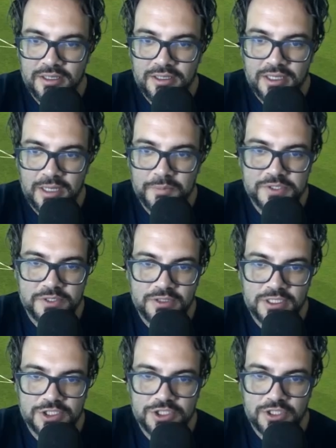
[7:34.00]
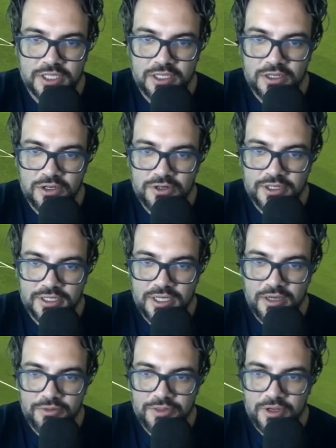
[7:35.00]
Absolutely shocking. Larkin now
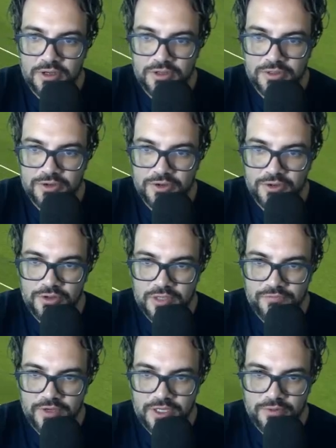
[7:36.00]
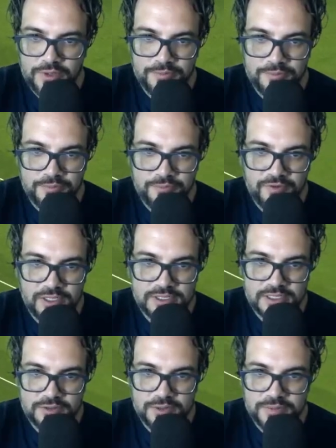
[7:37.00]
with the long throw, looking for Eloquim. Finds
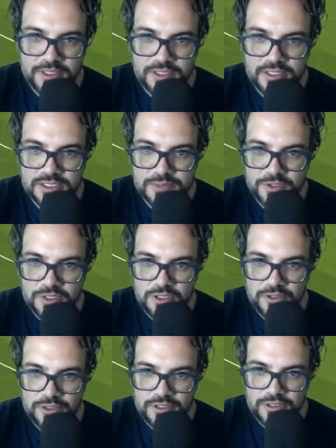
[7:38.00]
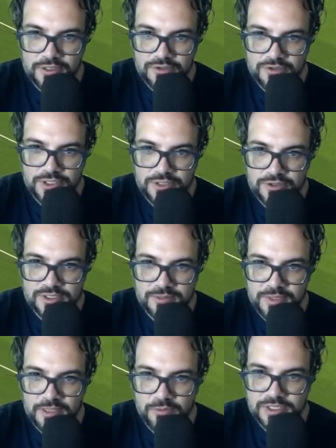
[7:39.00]
Eloquim in a nice spot. Larkin trying to do
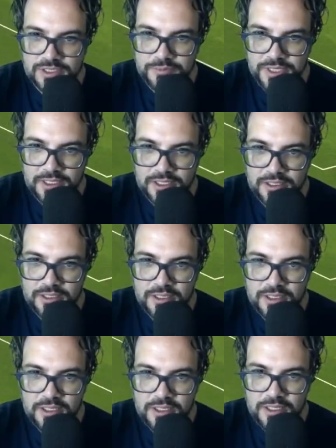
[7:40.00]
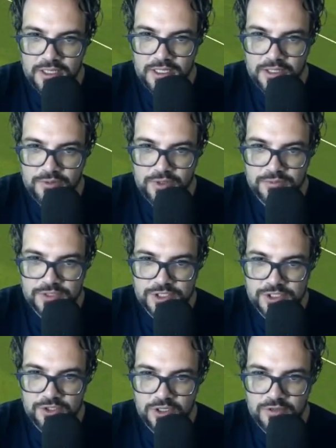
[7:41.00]
something, wins it back. Eloquim,
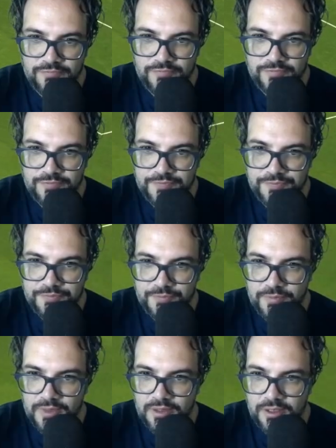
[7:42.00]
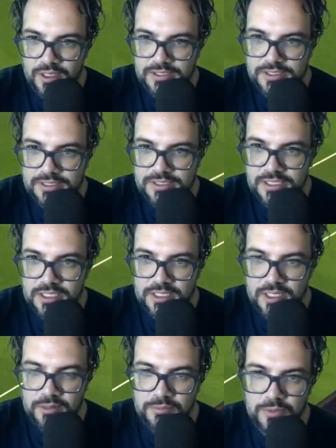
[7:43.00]
Skov, cuts inside.
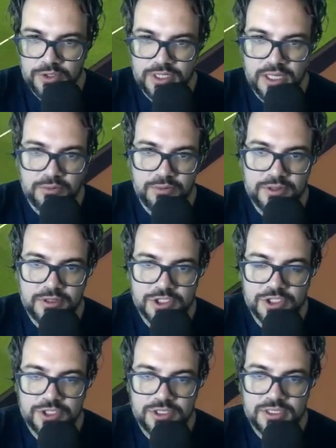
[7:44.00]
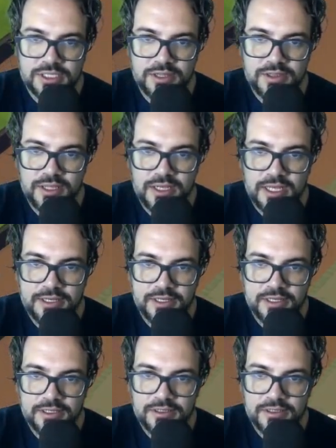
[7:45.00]
Amuda with the shot, and Thielander.